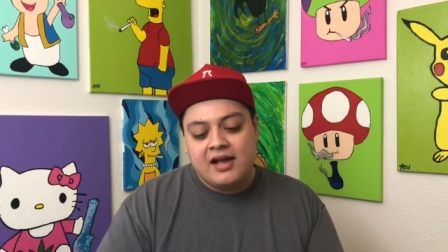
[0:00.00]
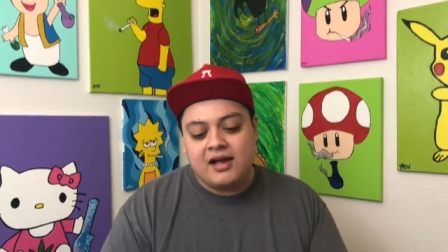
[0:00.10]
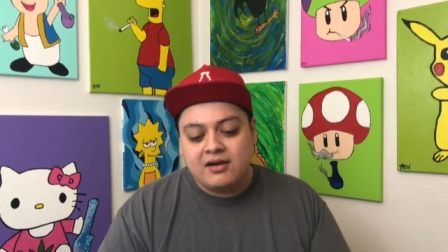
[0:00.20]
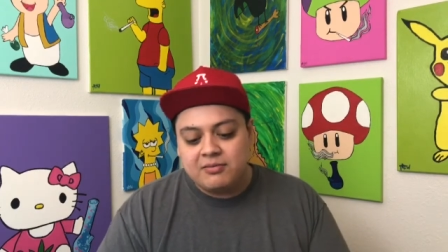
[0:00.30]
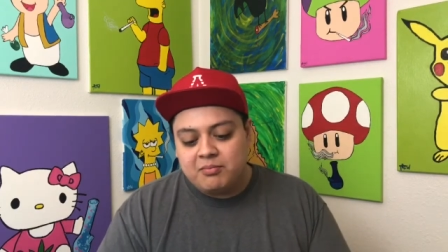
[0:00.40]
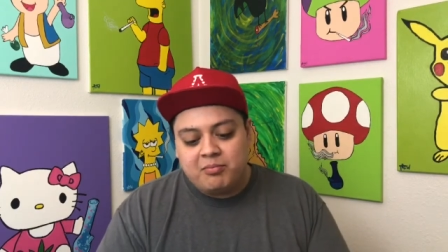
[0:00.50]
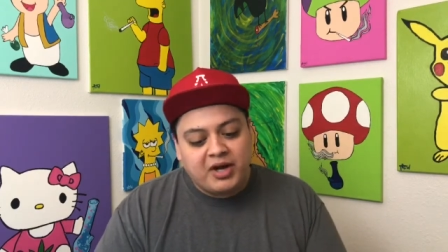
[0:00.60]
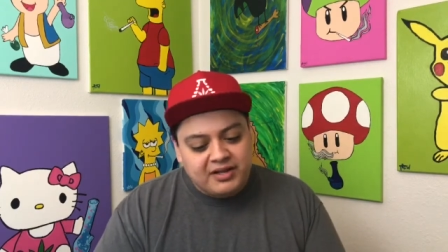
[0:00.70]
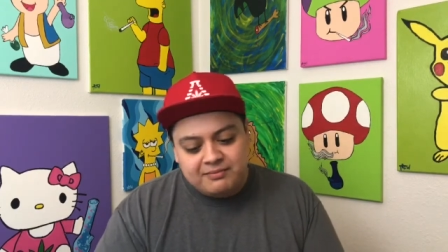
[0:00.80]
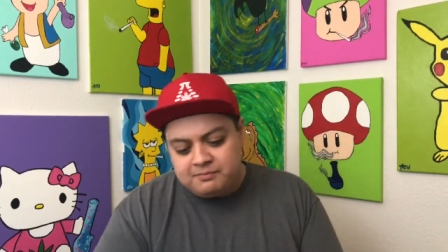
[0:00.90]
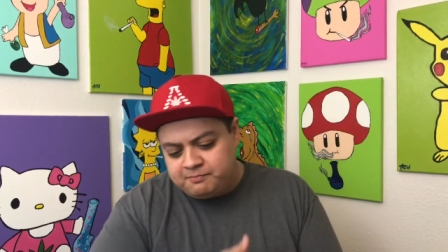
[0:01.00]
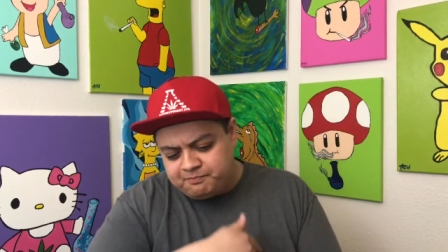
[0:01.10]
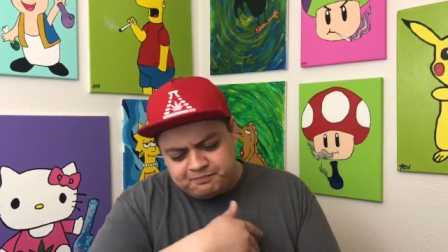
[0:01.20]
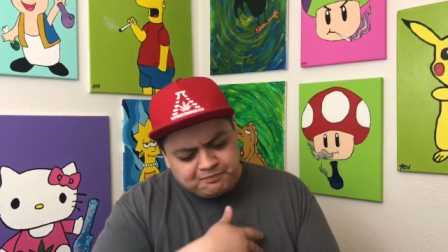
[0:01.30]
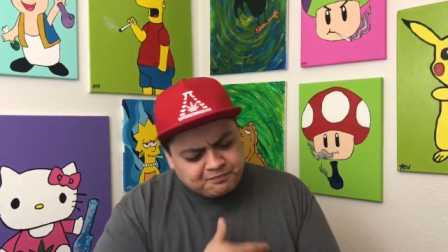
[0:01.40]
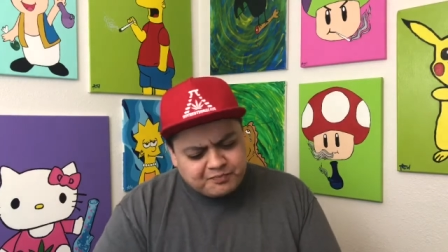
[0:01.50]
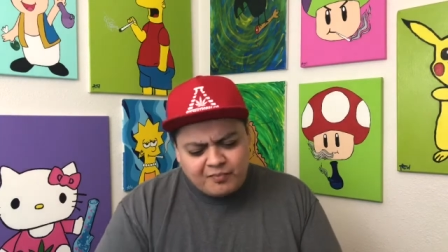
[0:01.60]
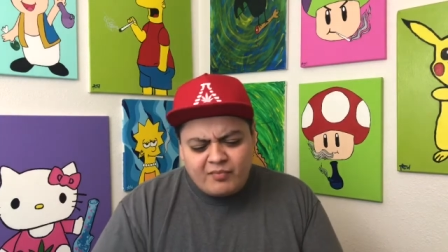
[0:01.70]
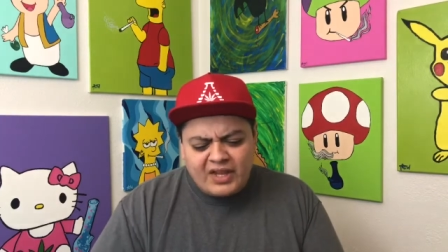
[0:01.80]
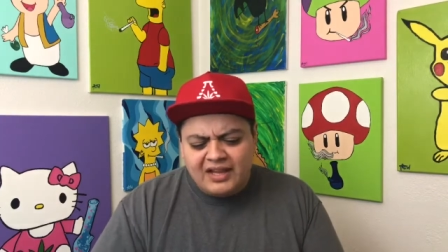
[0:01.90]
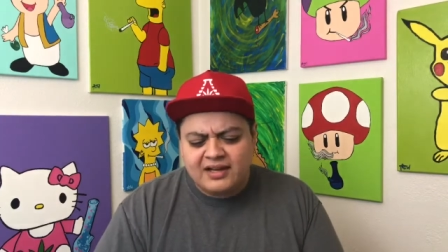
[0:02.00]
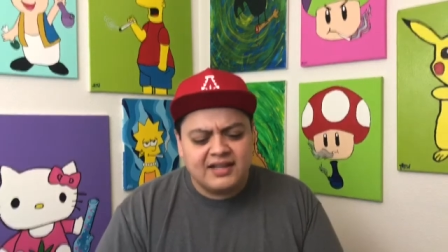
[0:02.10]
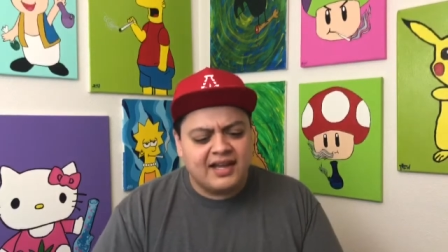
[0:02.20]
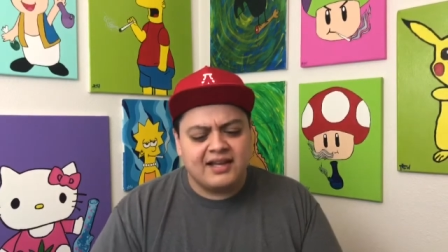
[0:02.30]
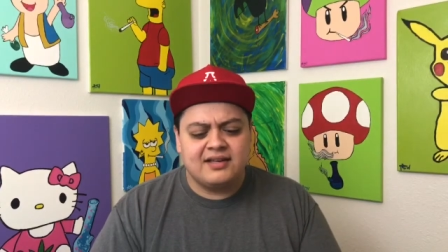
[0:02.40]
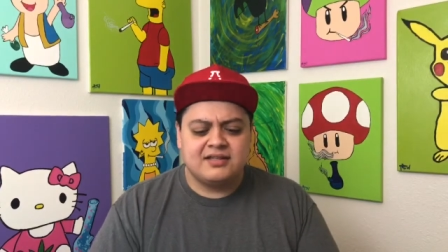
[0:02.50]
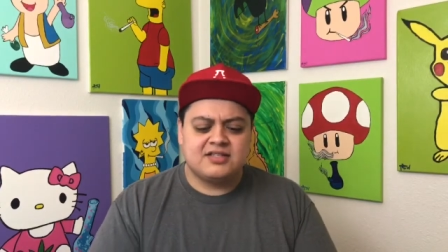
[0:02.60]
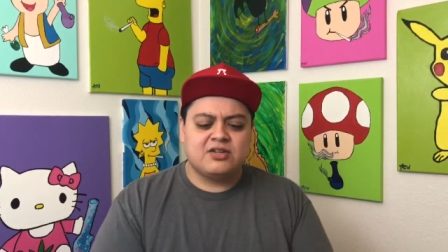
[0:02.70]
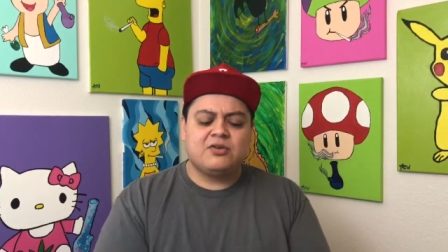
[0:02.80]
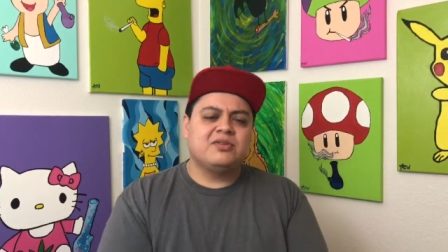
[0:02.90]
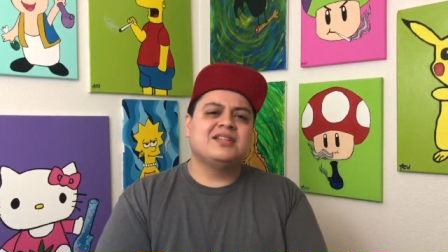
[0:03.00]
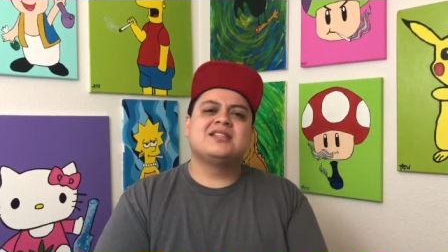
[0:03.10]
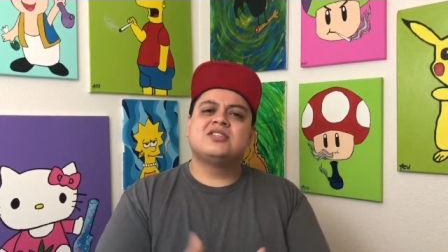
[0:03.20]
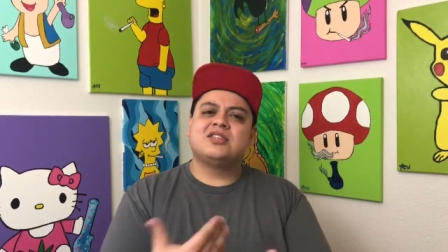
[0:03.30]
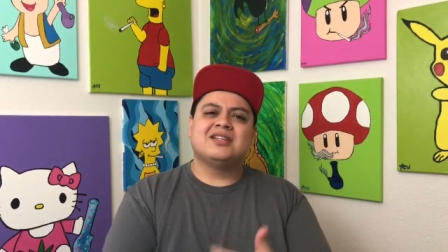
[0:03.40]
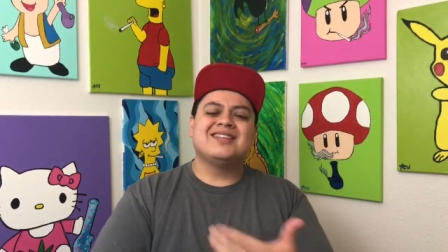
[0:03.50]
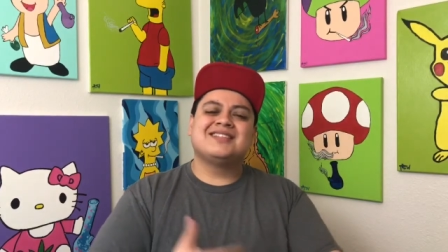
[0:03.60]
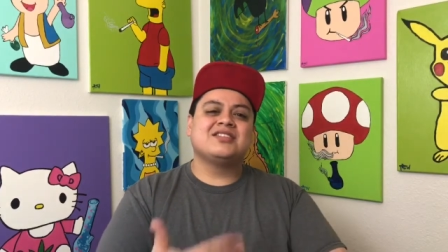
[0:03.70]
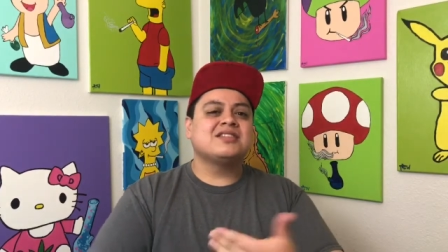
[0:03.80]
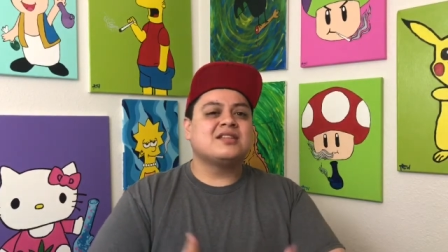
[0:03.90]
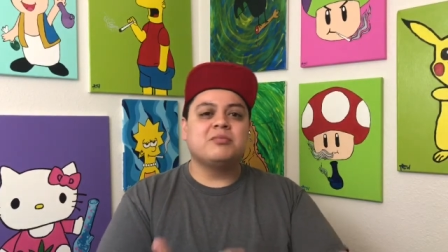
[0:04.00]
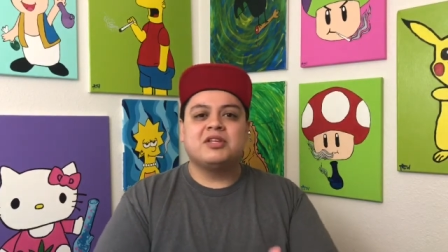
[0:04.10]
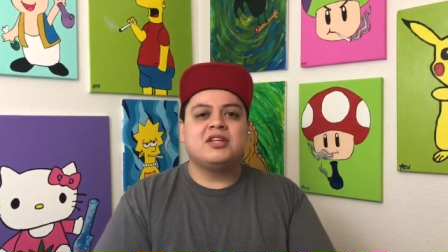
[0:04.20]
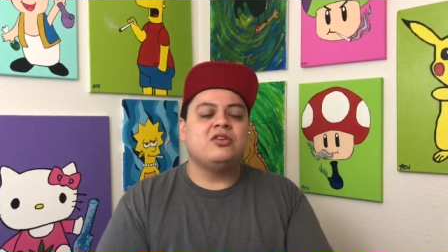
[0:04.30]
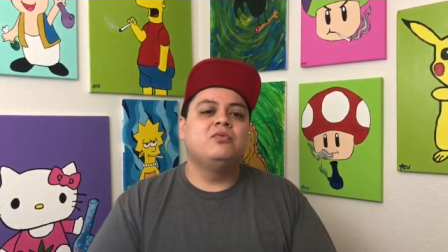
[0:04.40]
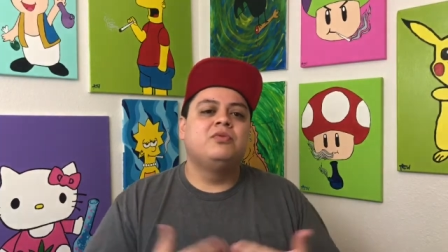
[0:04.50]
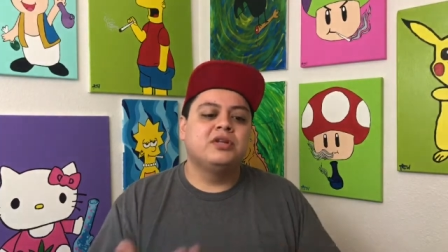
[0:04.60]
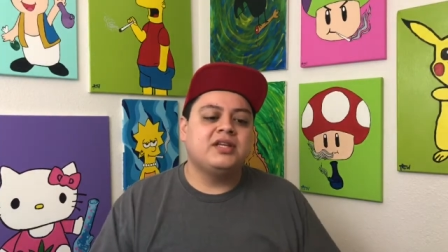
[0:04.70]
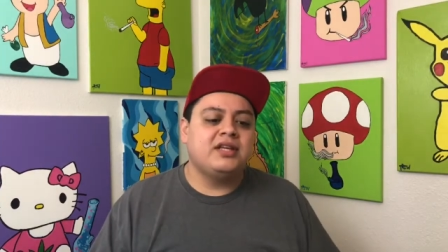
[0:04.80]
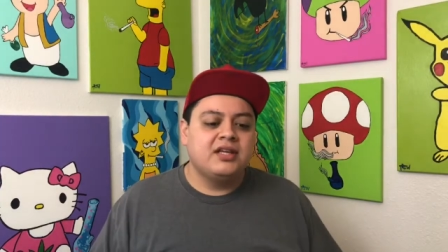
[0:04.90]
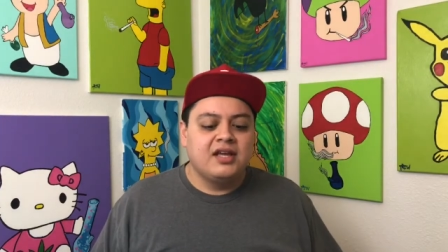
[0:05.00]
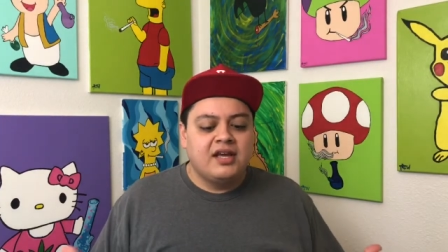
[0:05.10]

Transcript: But again, so this is just, it's just something that you really,